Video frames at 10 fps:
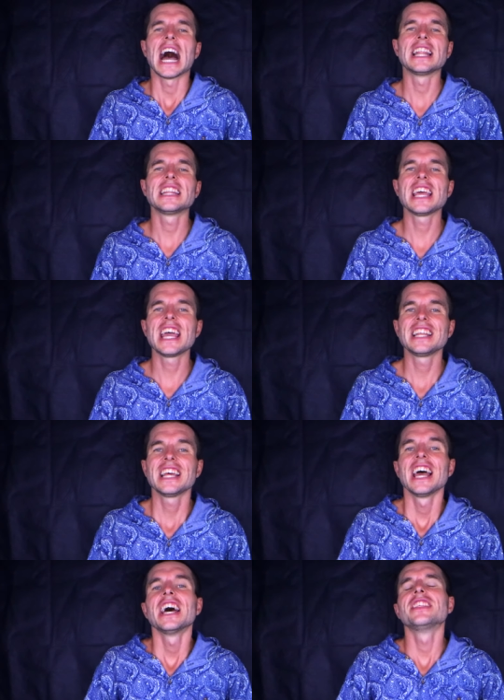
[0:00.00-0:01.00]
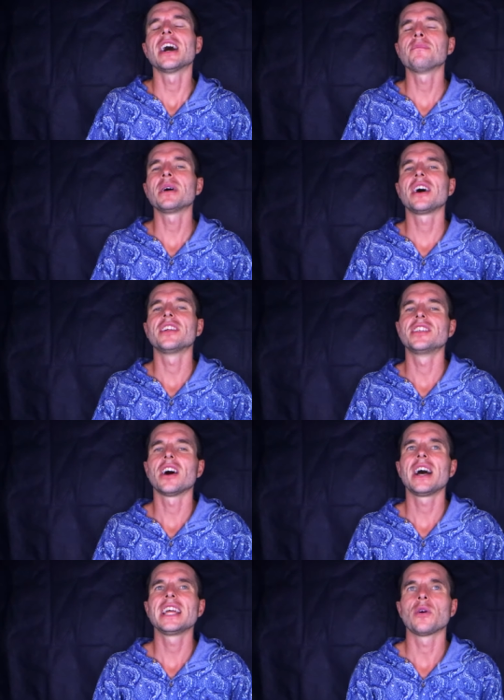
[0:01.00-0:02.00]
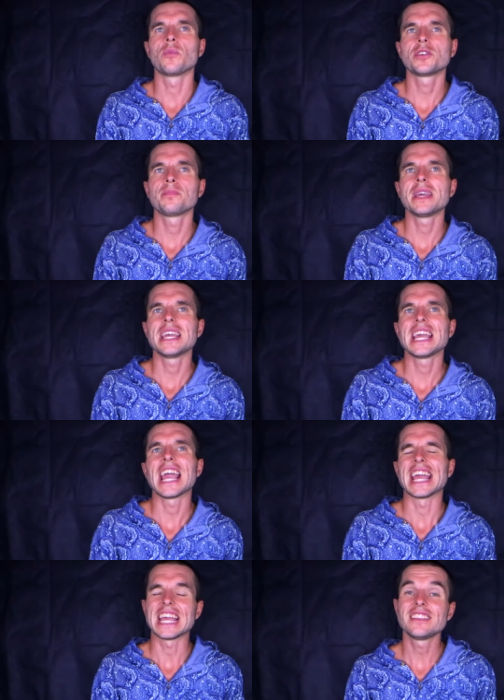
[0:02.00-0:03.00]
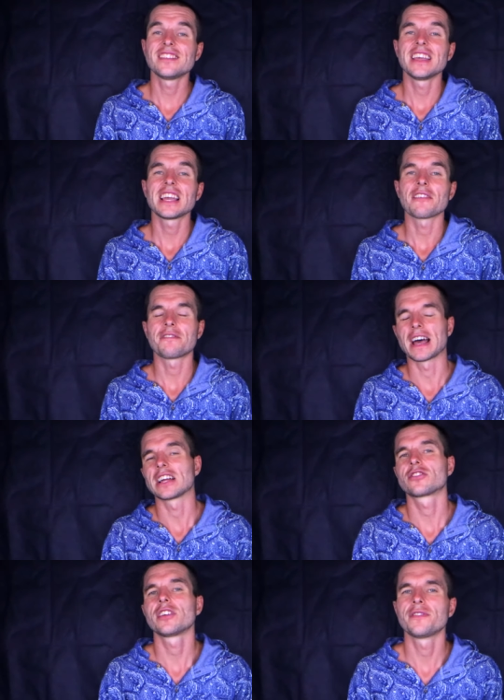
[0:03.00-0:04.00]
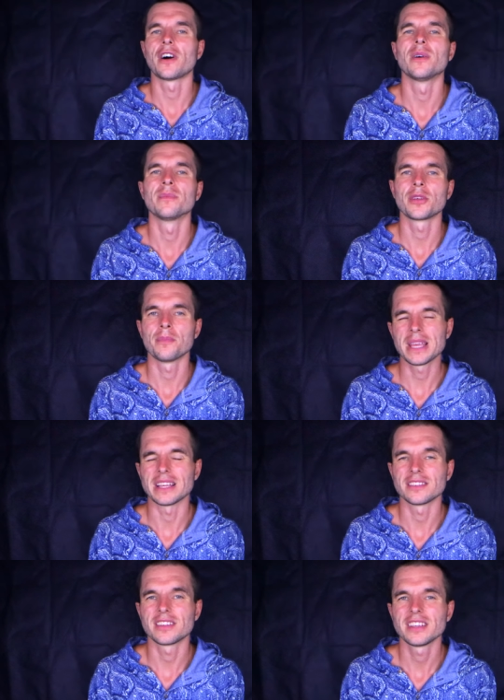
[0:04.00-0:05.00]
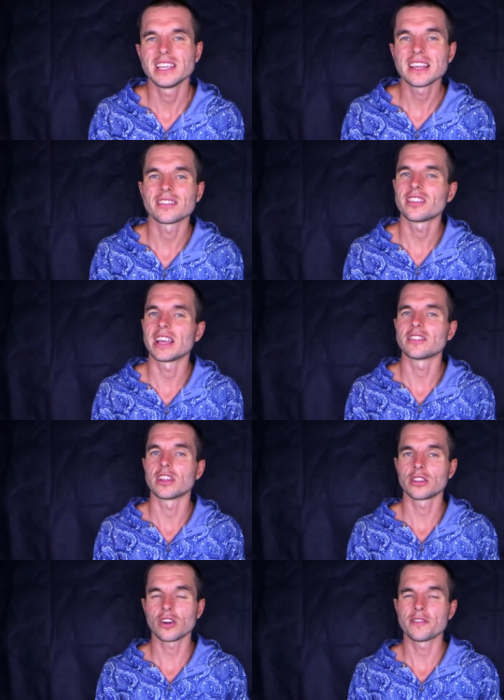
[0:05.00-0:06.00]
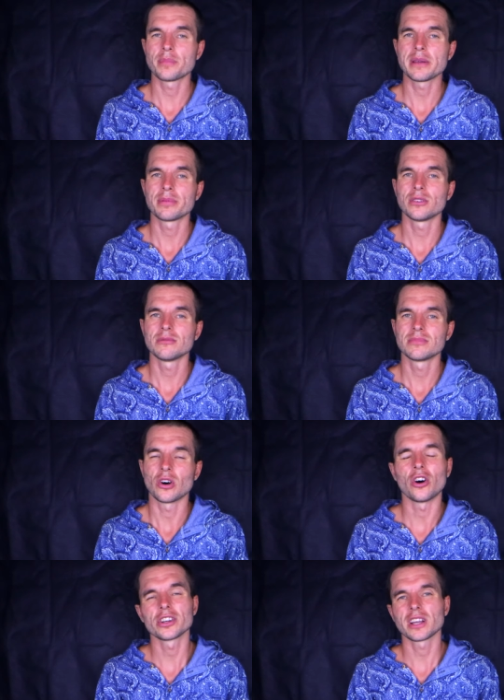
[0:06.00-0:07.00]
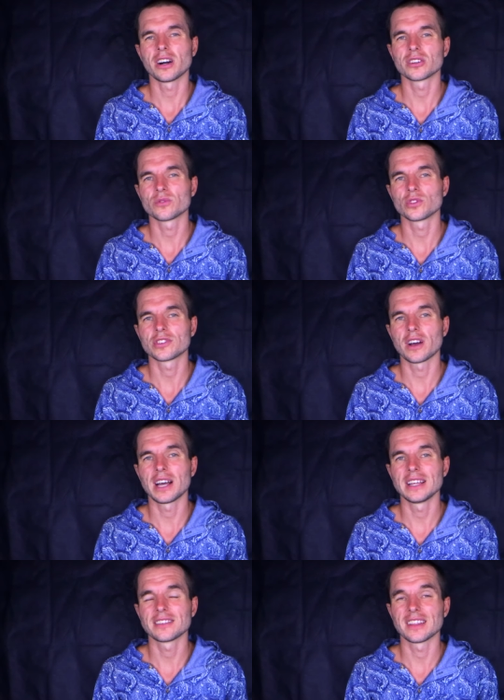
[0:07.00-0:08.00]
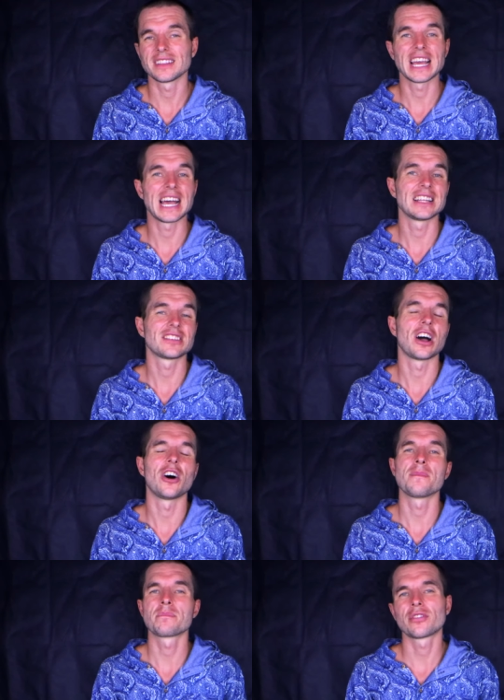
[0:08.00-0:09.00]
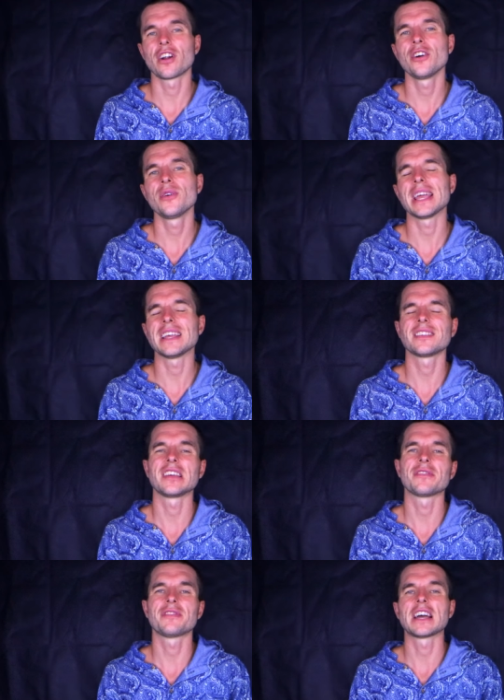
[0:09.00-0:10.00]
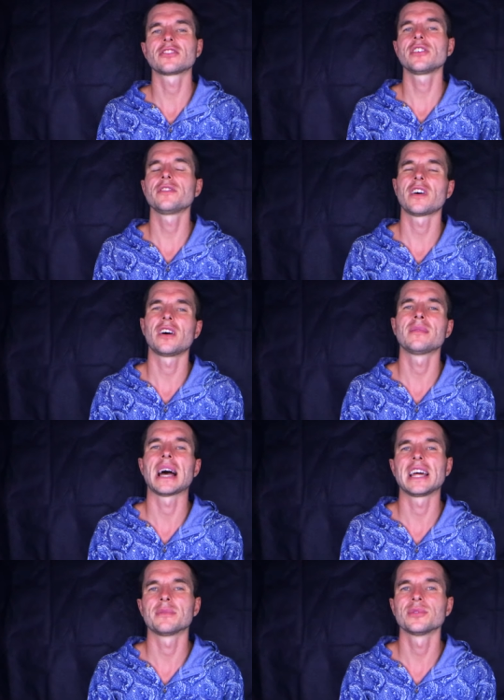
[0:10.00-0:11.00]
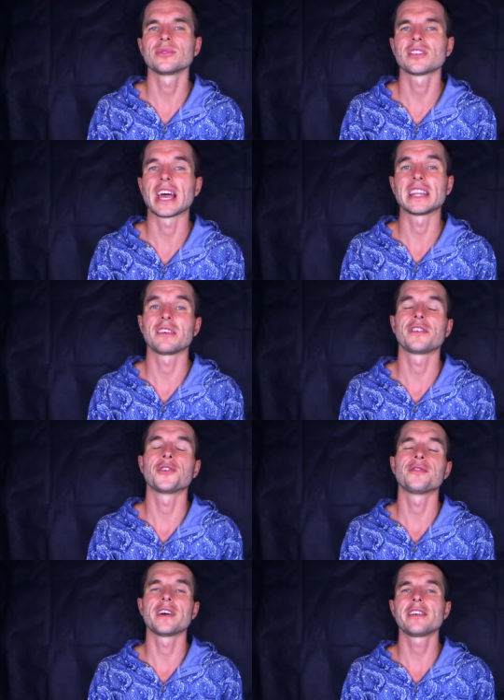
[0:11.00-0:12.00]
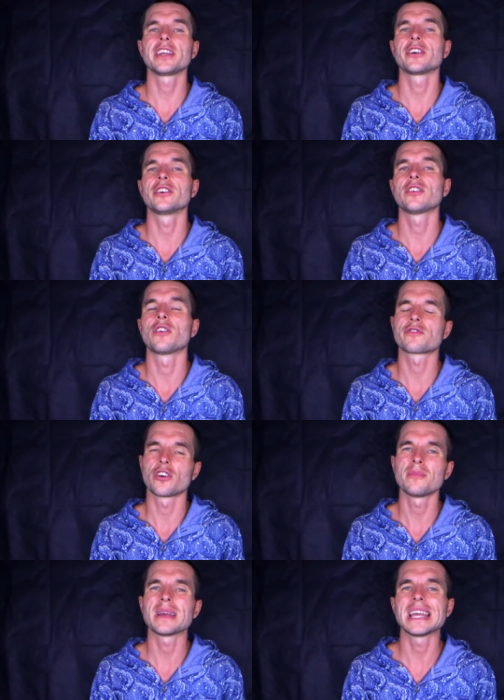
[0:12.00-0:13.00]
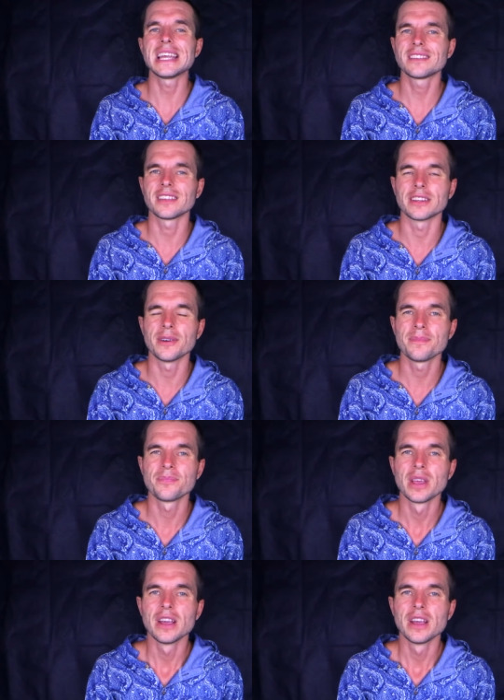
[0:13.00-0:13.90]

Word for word: And then number nine would be eating factory farmed meats. Yes, there is a lot of people on a carnivore diet that are pro eating factory farm animals and they feel very good from eating them.